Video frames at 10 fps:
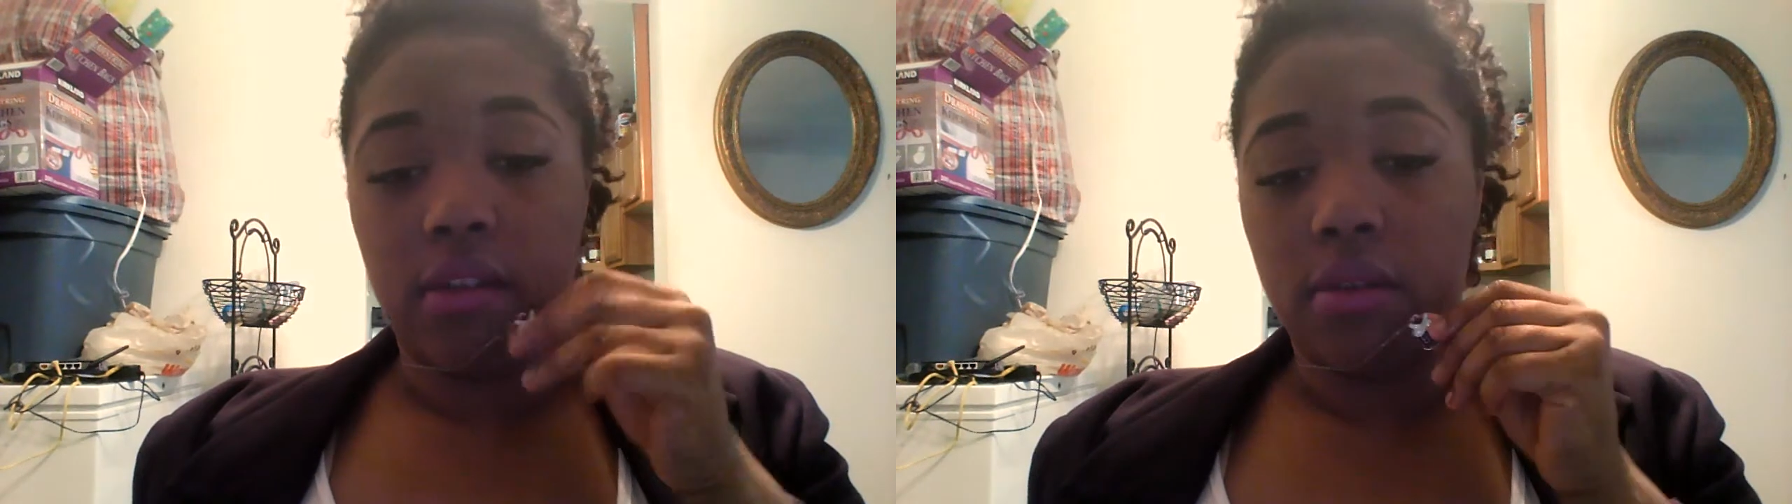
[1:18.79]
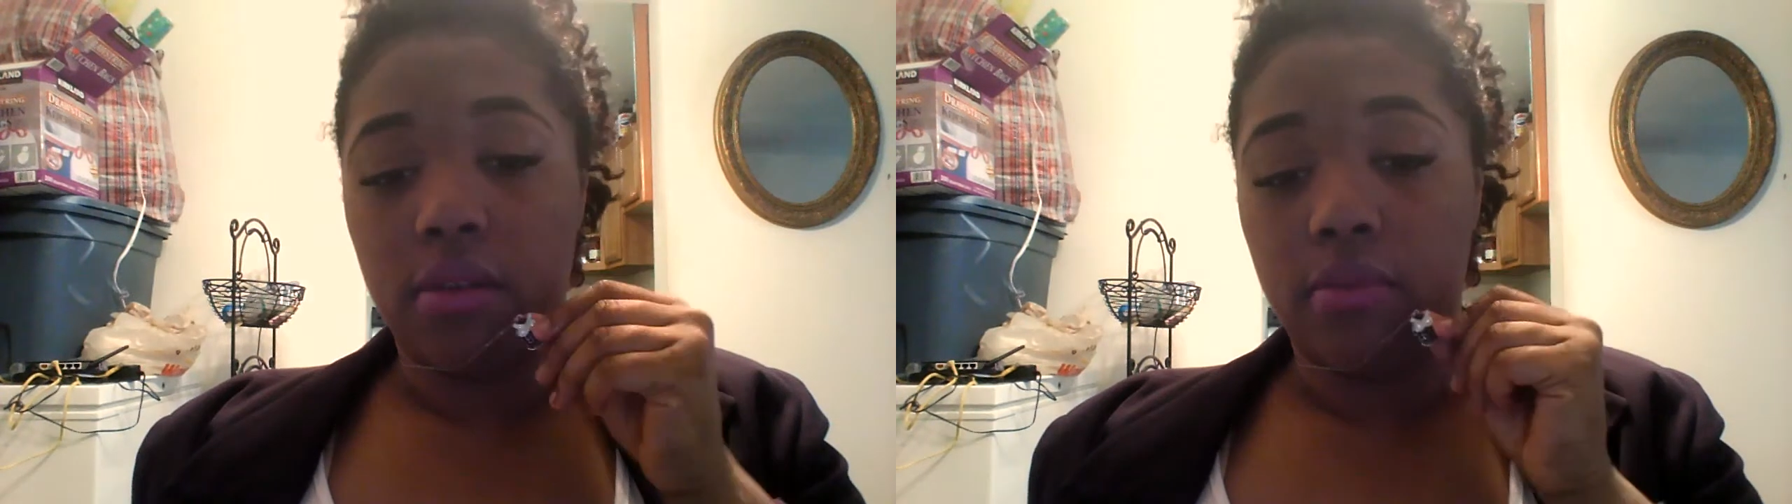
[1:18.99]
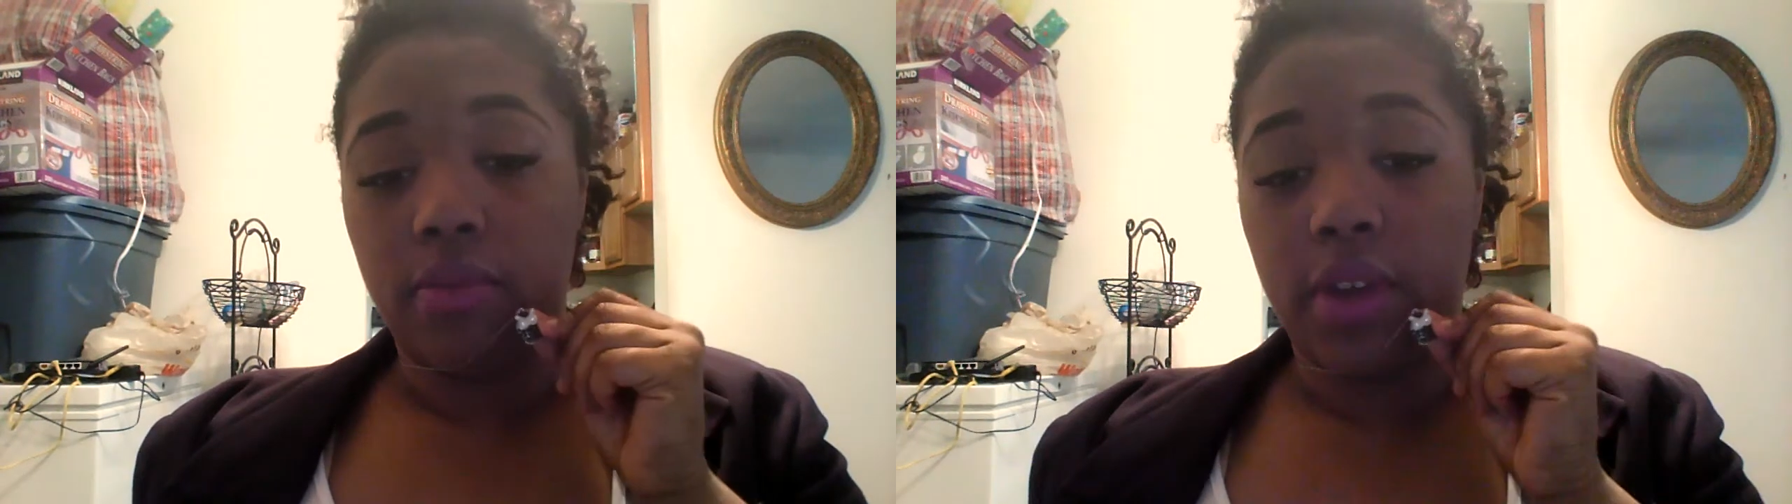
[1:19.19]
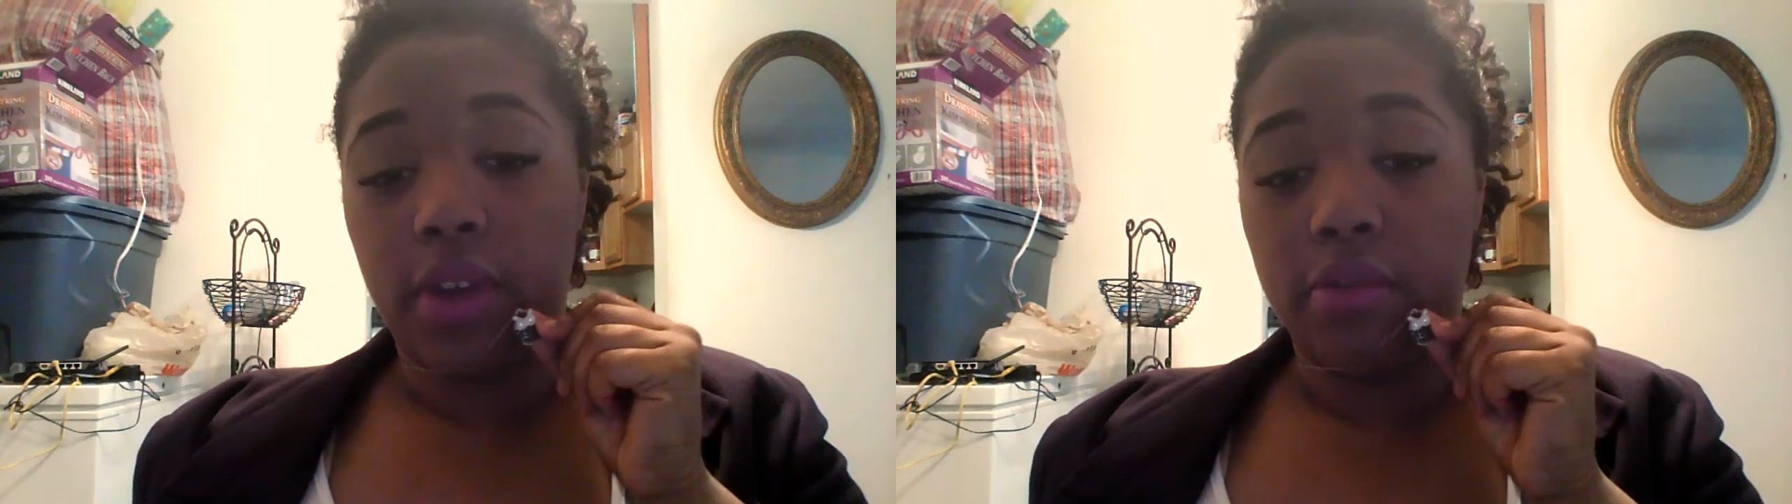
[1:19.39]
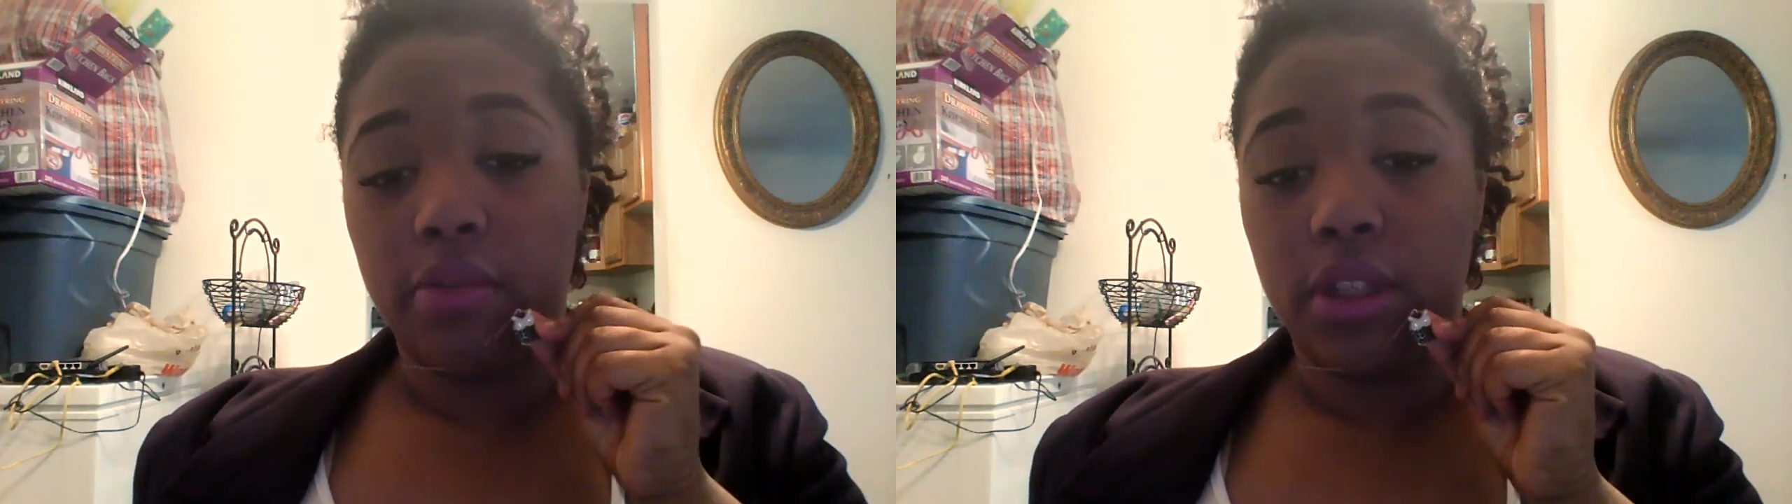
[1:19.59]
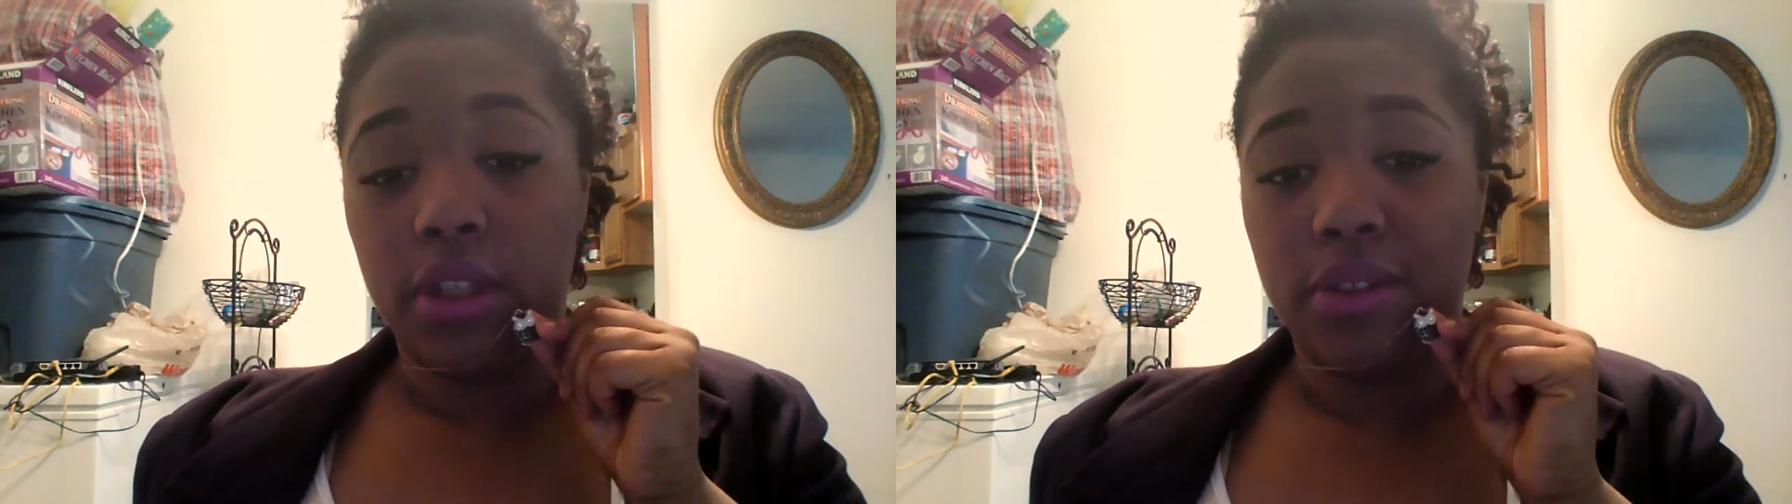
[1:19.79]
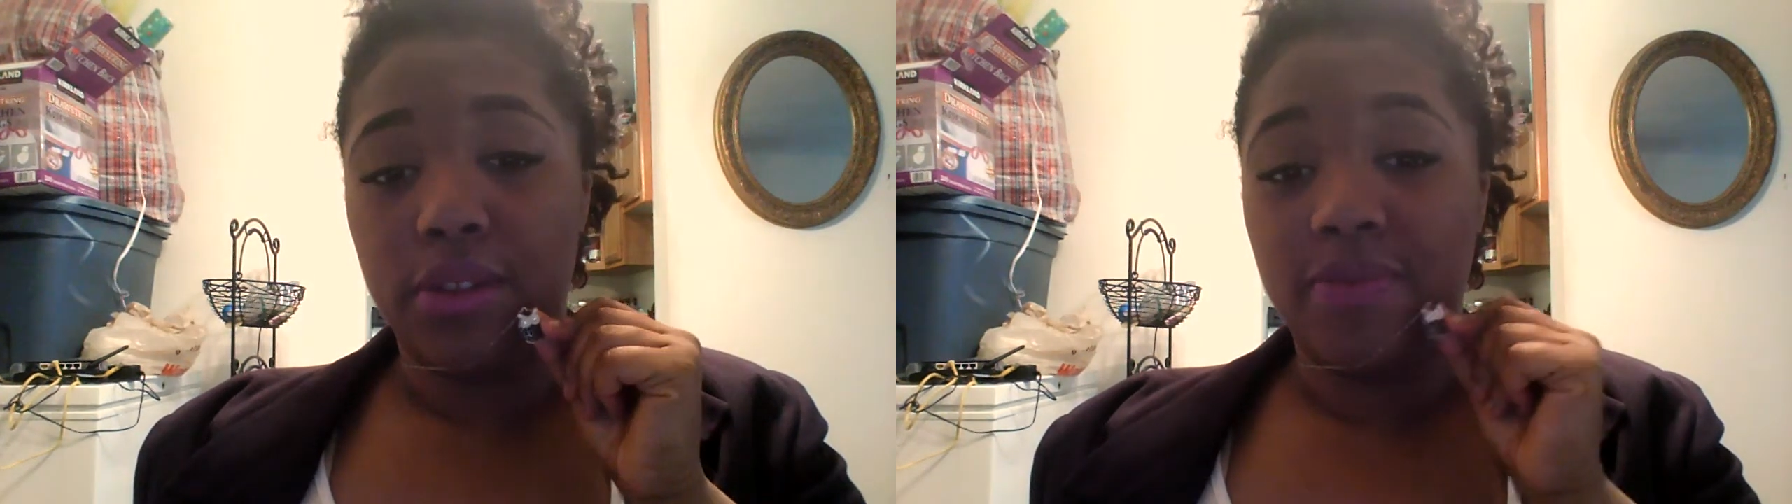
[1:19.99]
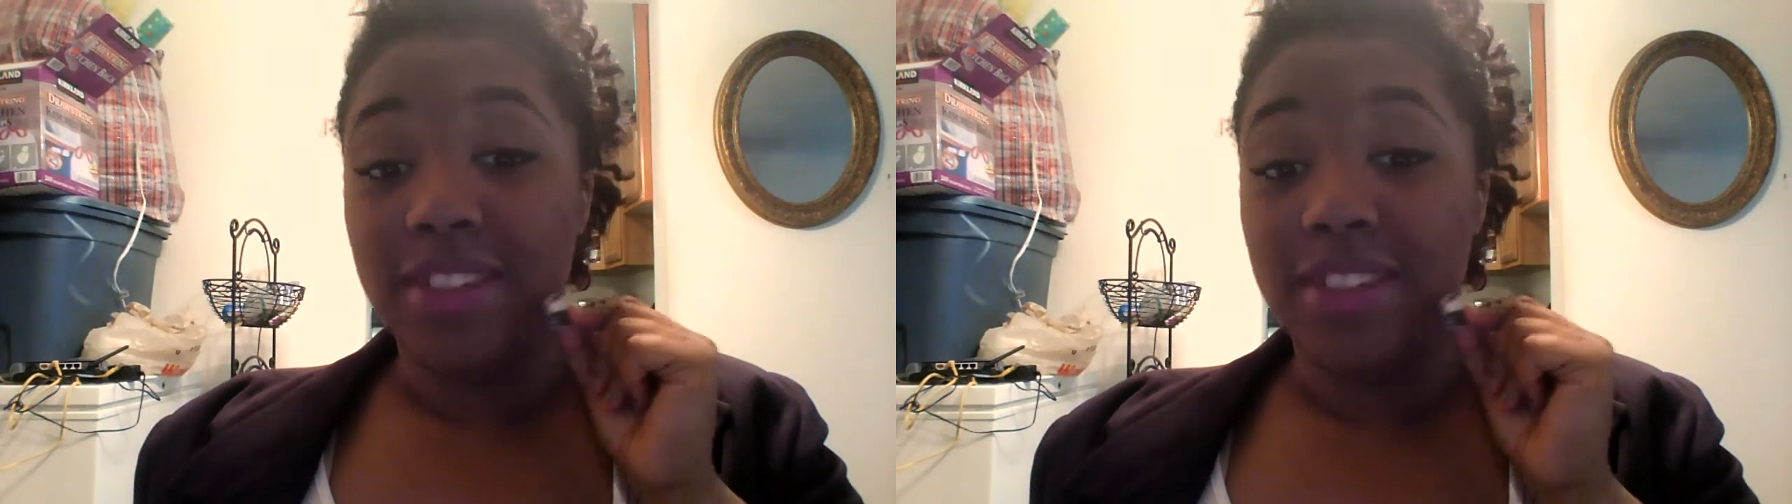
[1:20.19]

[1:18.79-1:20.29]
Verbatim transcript: from Five Below.